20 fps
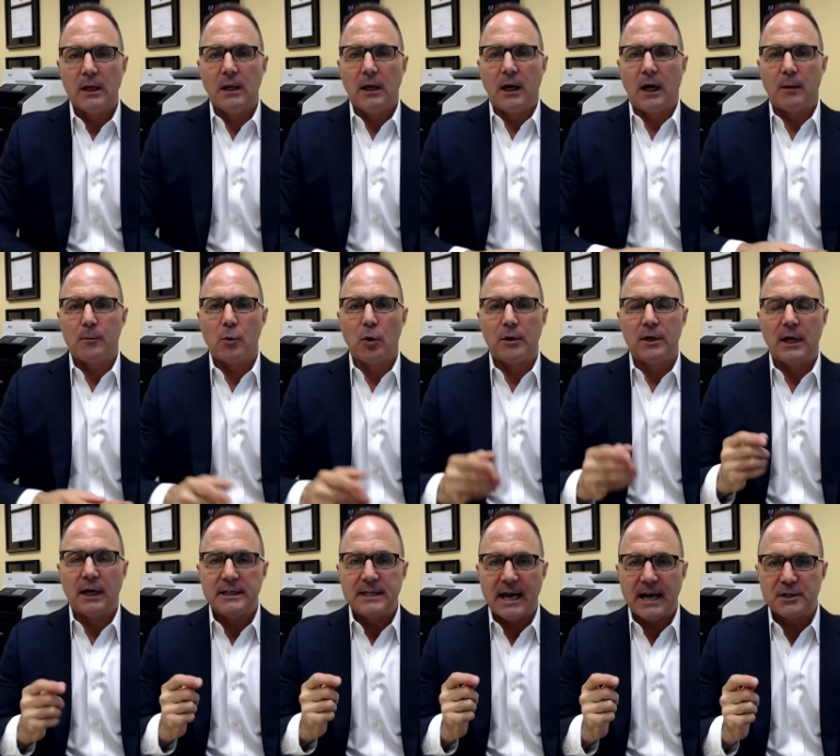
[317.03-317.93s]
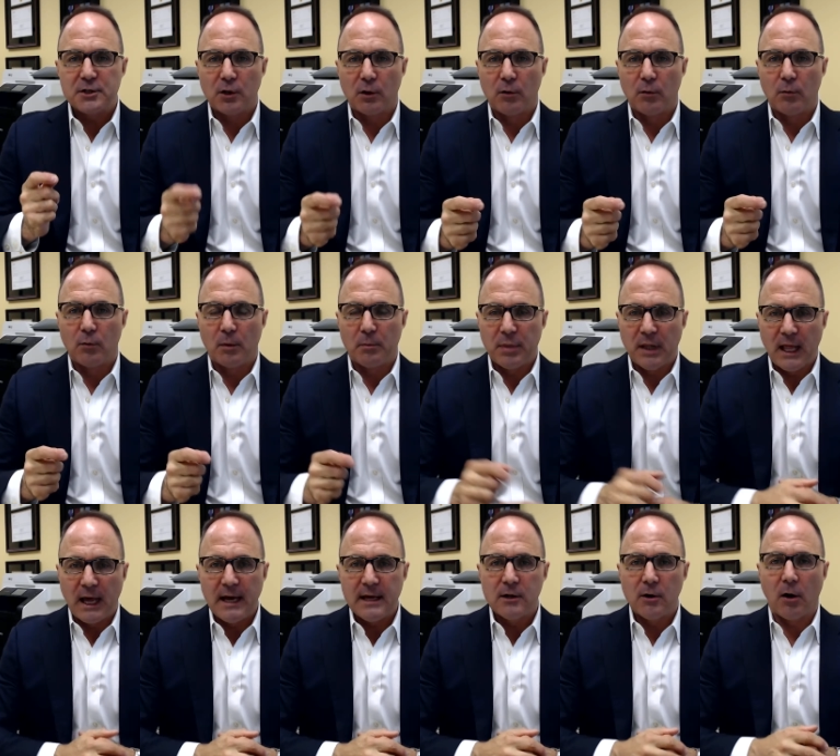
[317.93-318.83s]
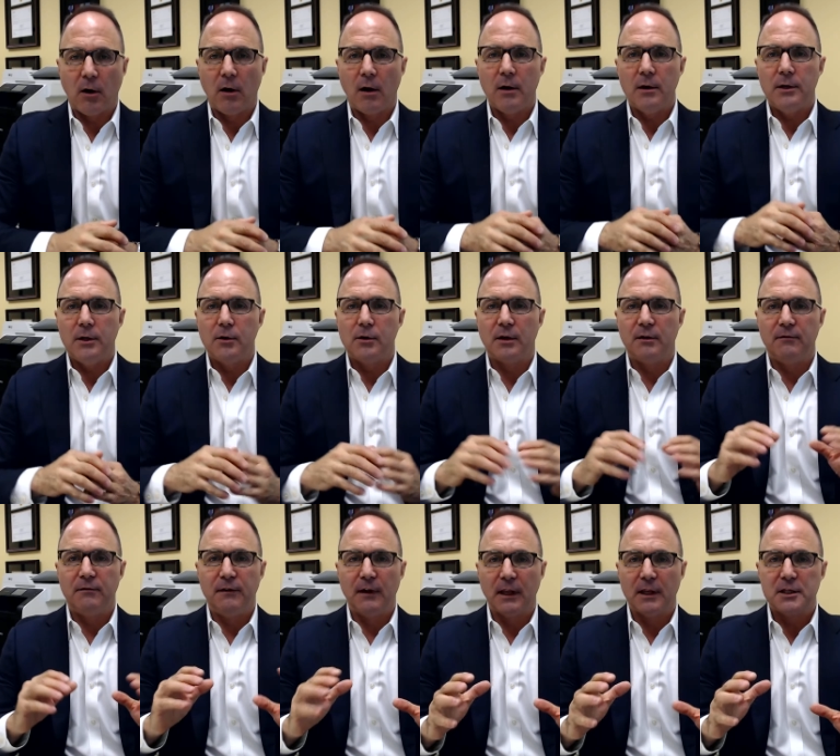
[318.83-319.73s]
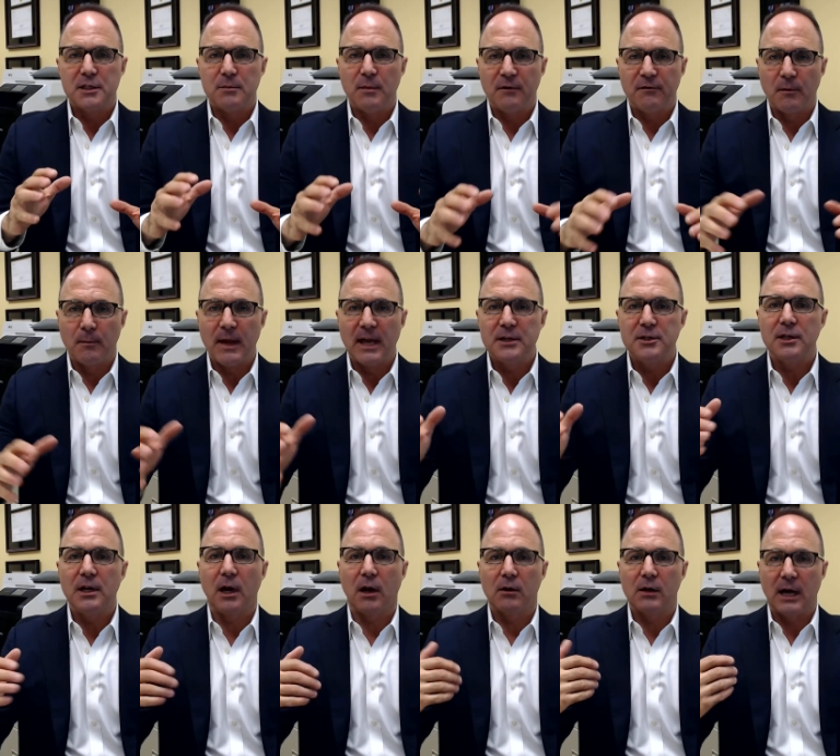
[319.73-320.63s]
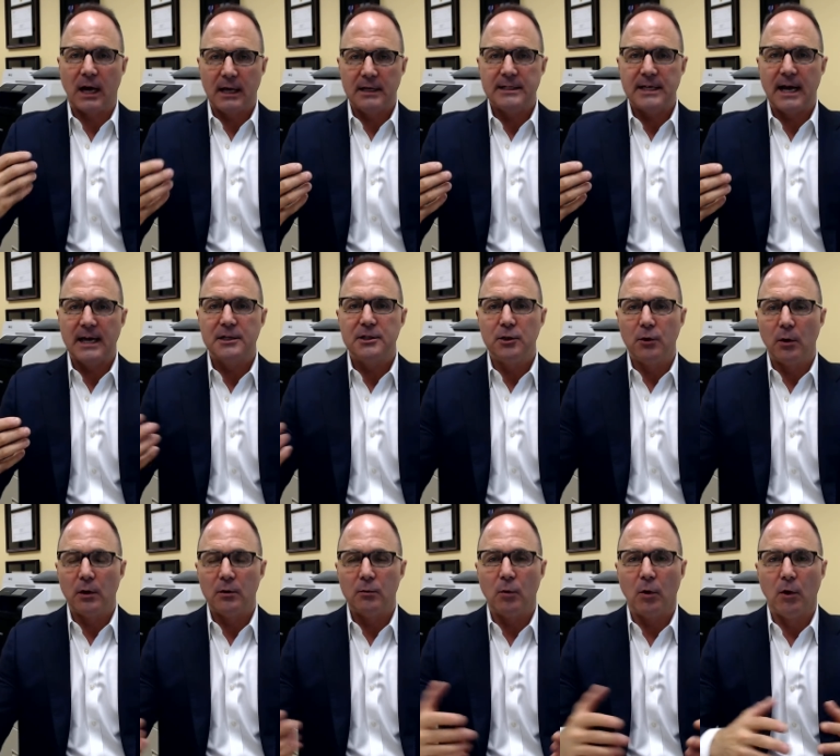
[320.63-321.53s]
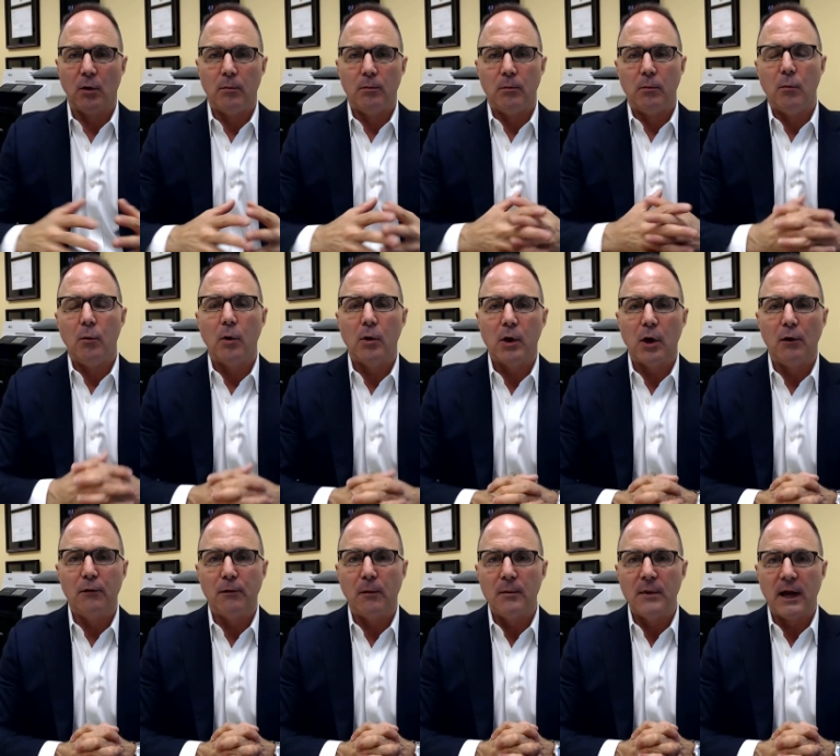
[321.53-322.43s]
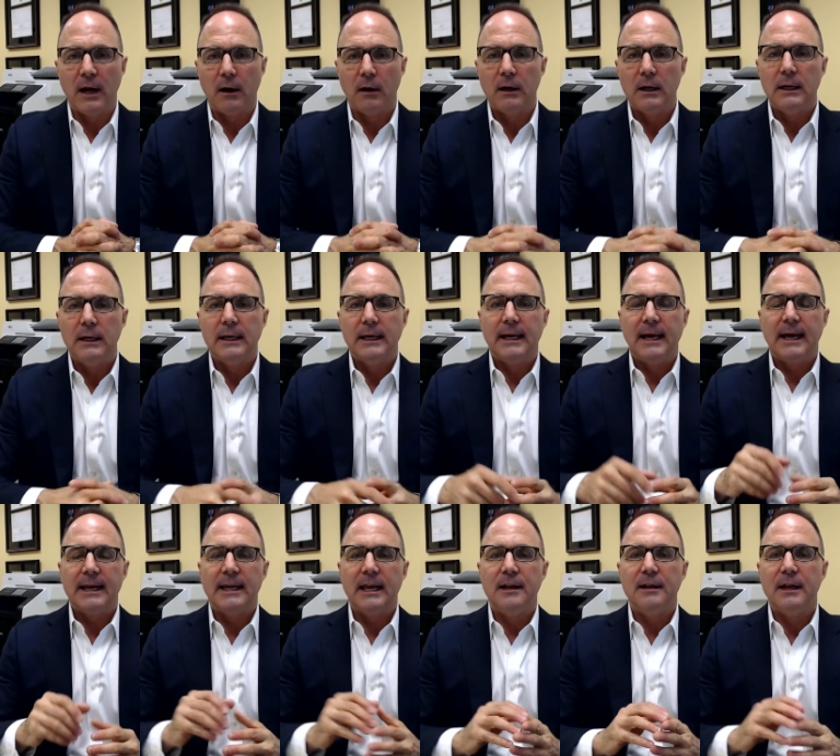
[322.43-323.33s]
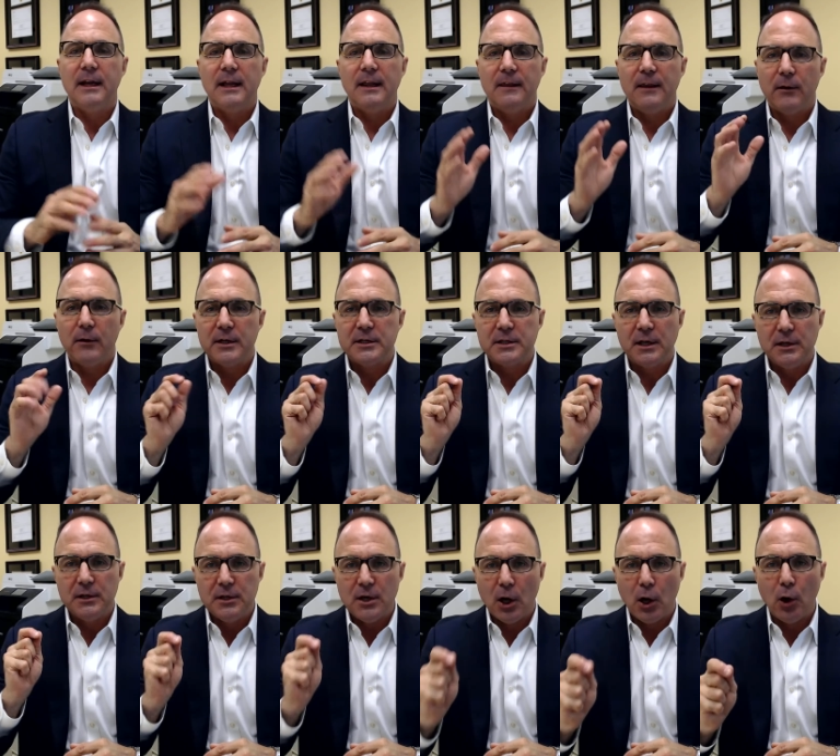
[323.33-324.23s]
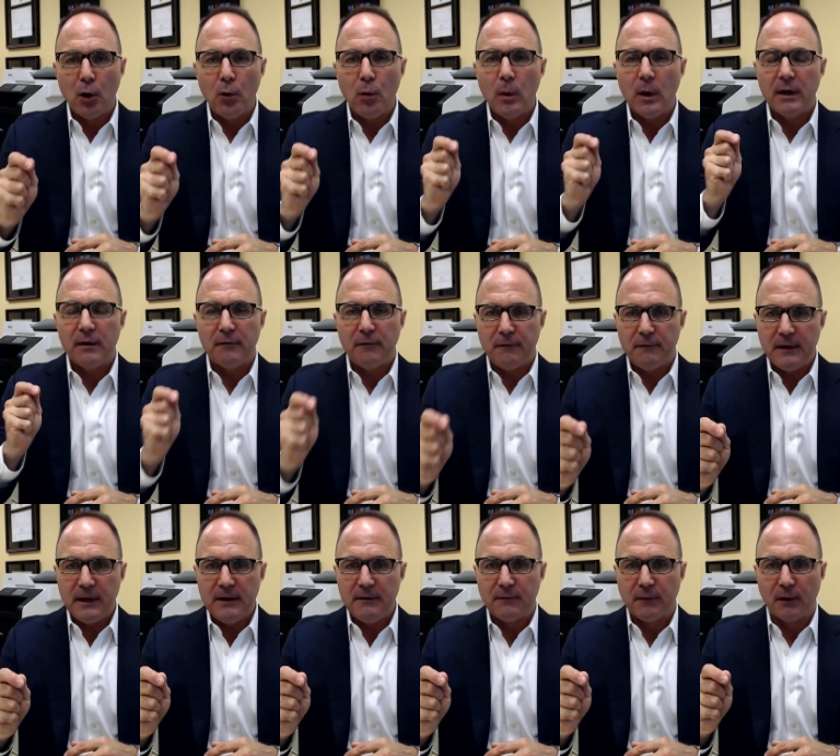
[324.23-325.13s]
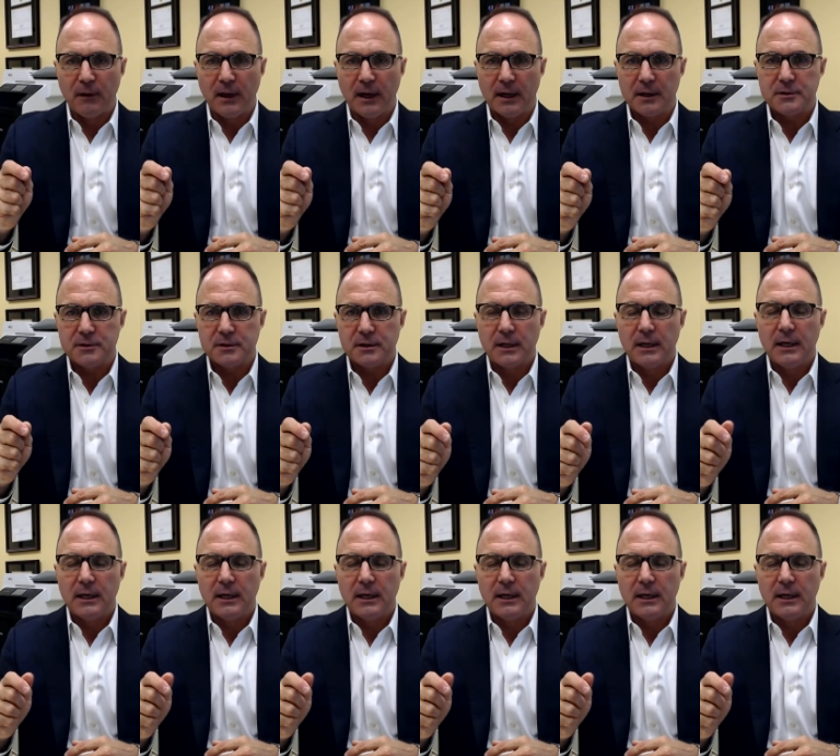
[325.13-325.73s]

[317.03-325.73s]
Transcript: I'm going to attach a reply card. You can fill in some information. I'll contact you and we'll, we'll go from there. Again, there is no fee for this.